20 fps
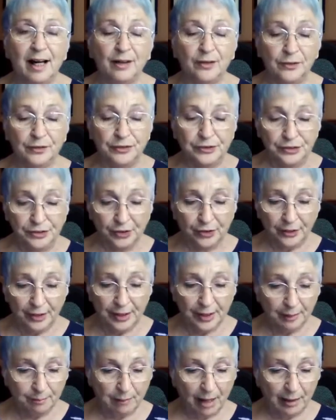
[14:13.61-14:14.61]
good
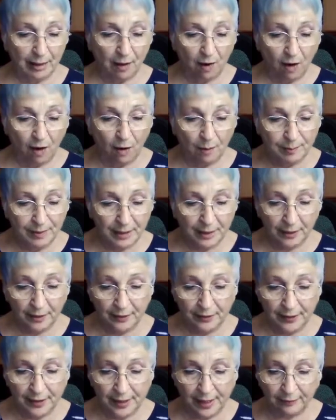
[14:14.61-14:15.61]
journey, and my car being
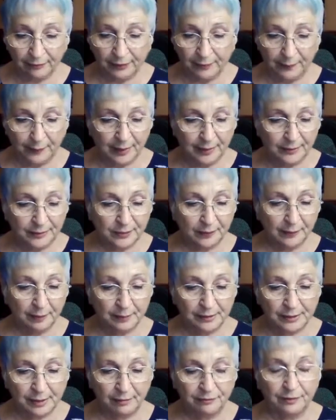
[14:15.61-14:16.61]
good and everything. So that
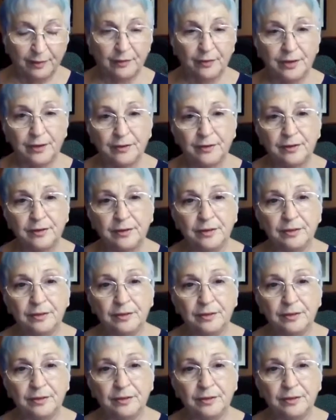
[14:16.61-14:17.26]
was a very good